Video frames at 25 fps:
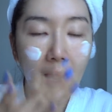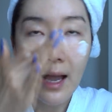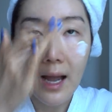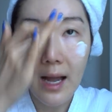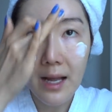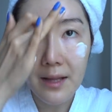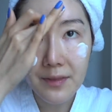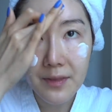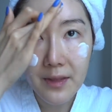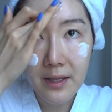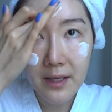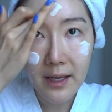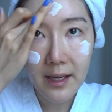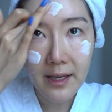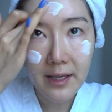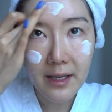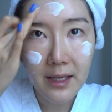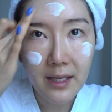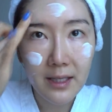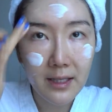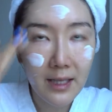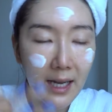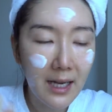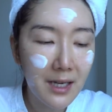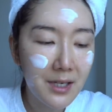I think I
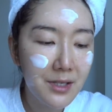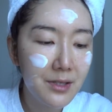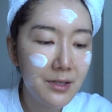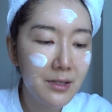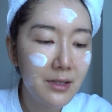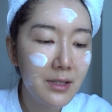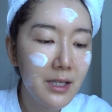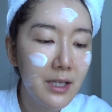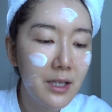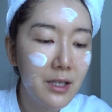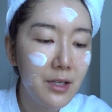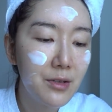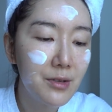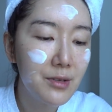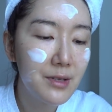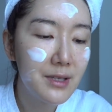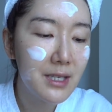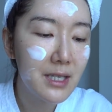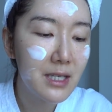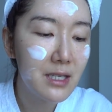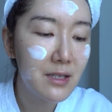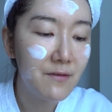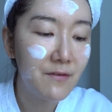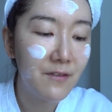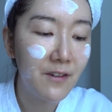can actually use
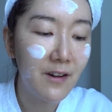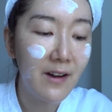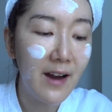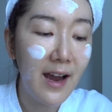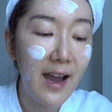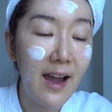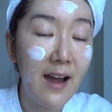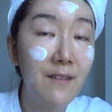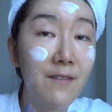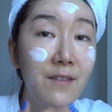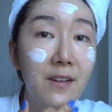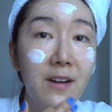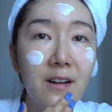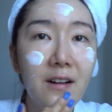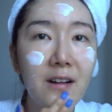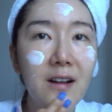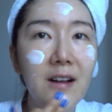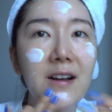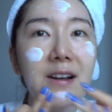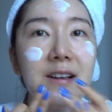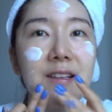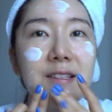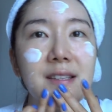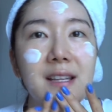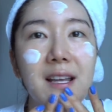this forever
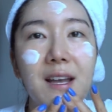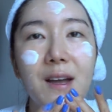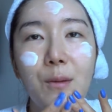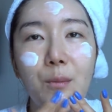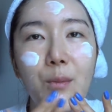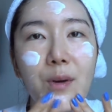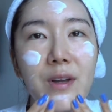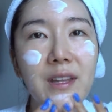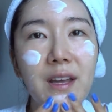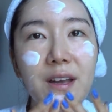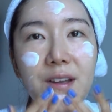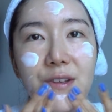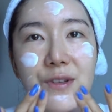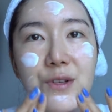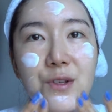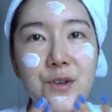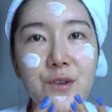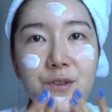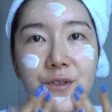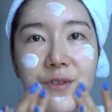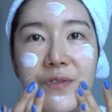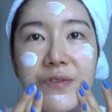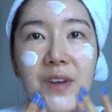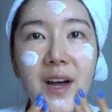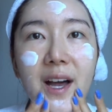because when I
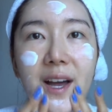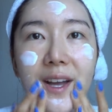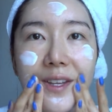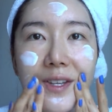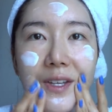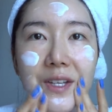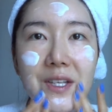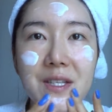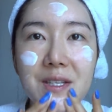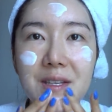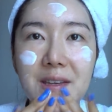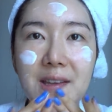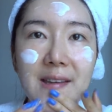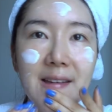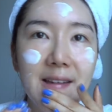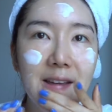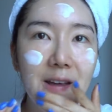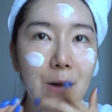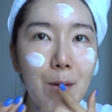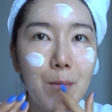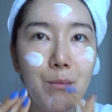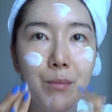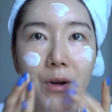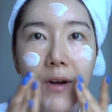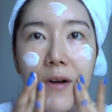do find a
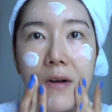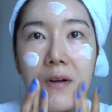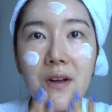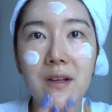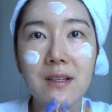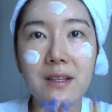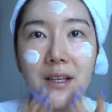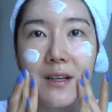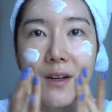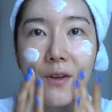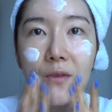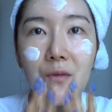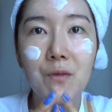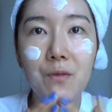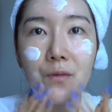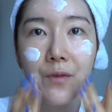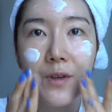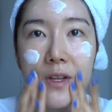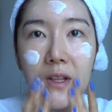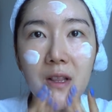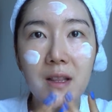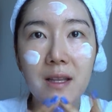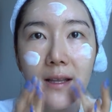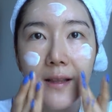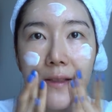skincare product that I
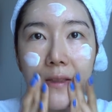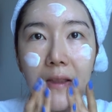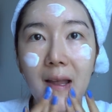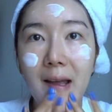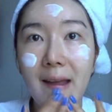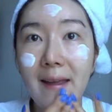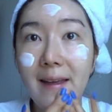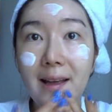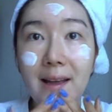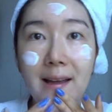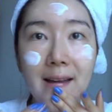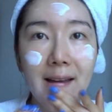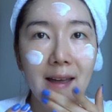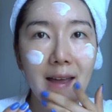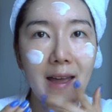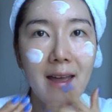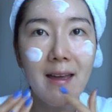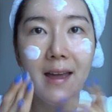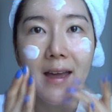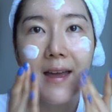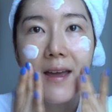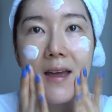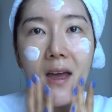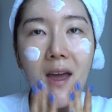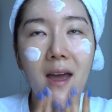really like,
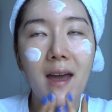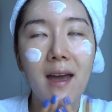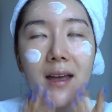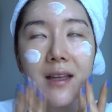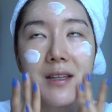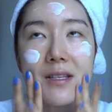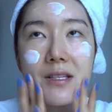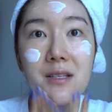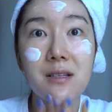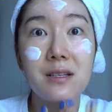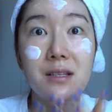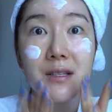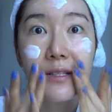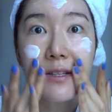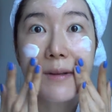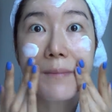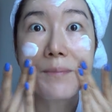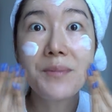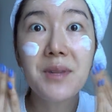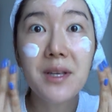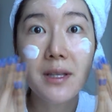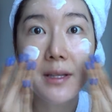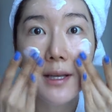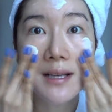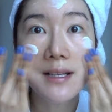and
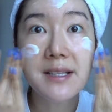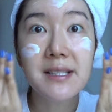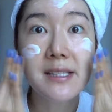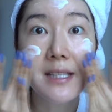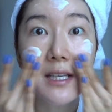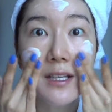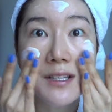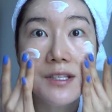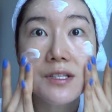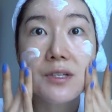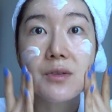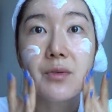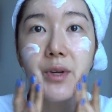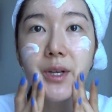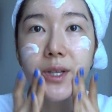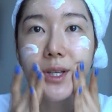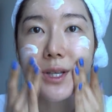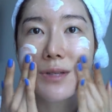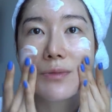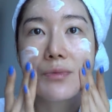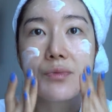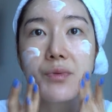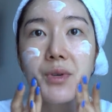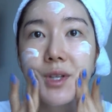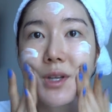something like sunscreen,
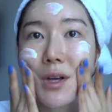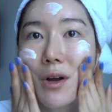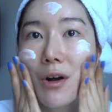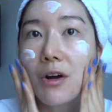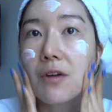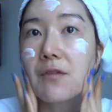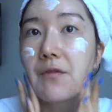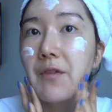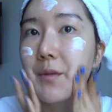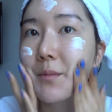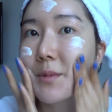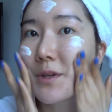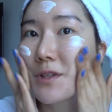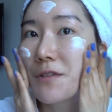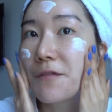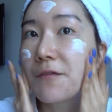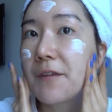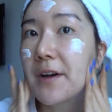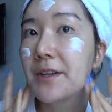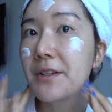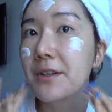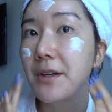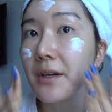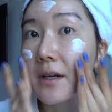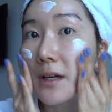it's really hard for me to
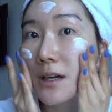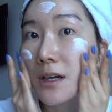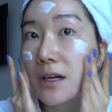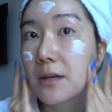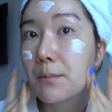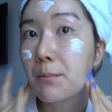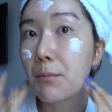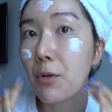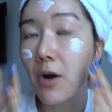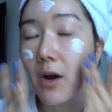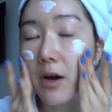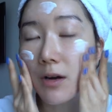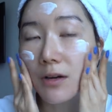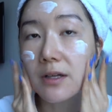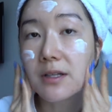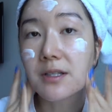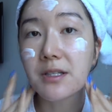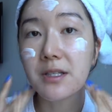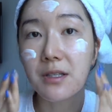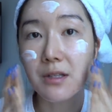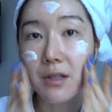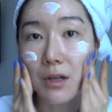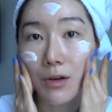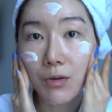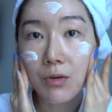find a good
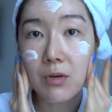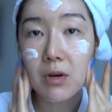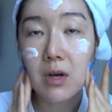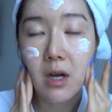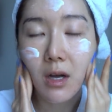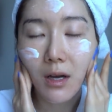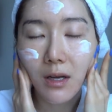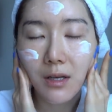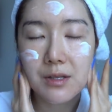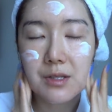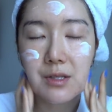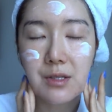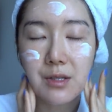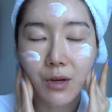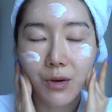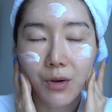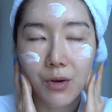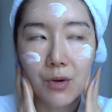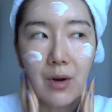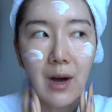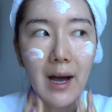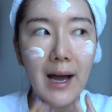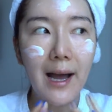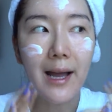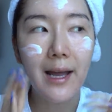product, you know,
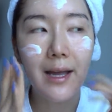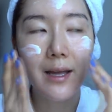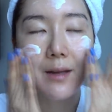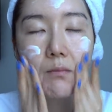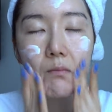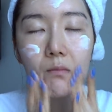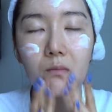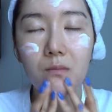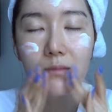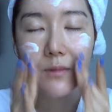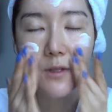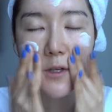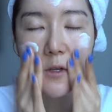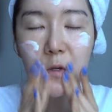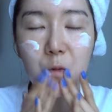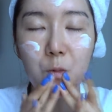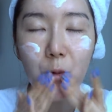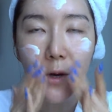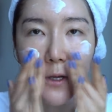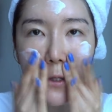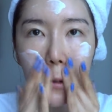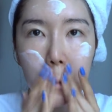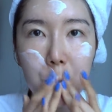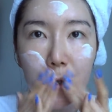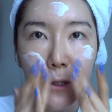so I just
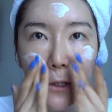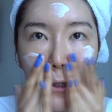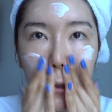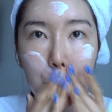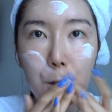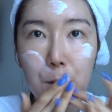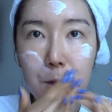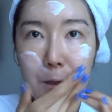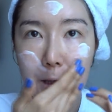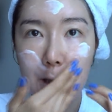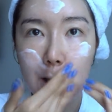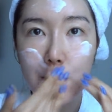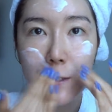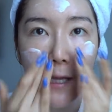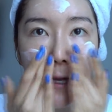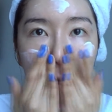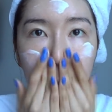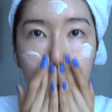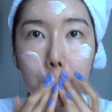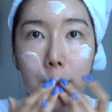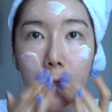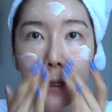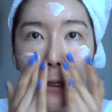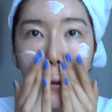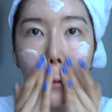want to use the
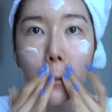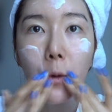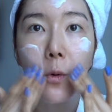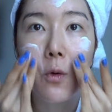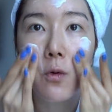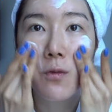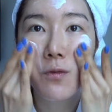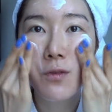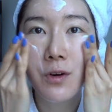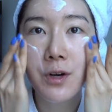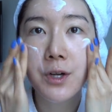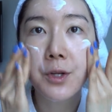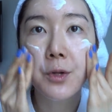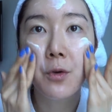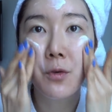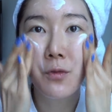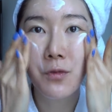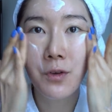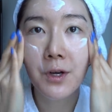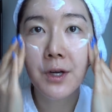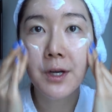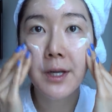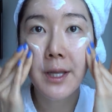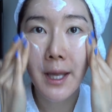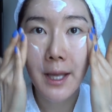same thing over and
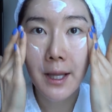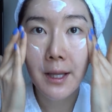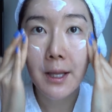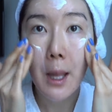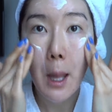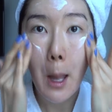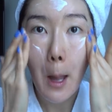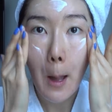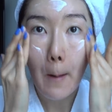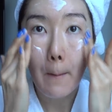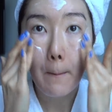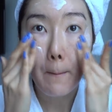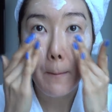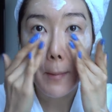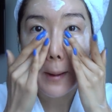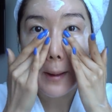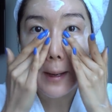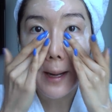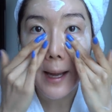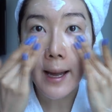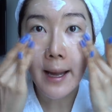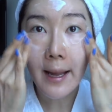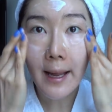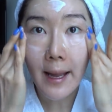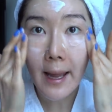over again,
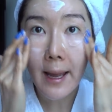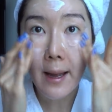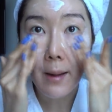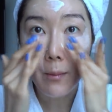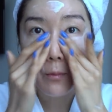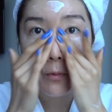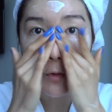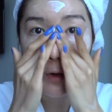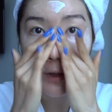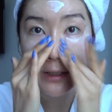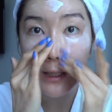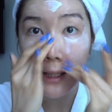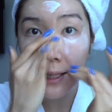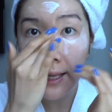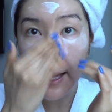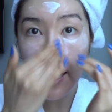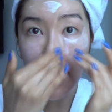but I am running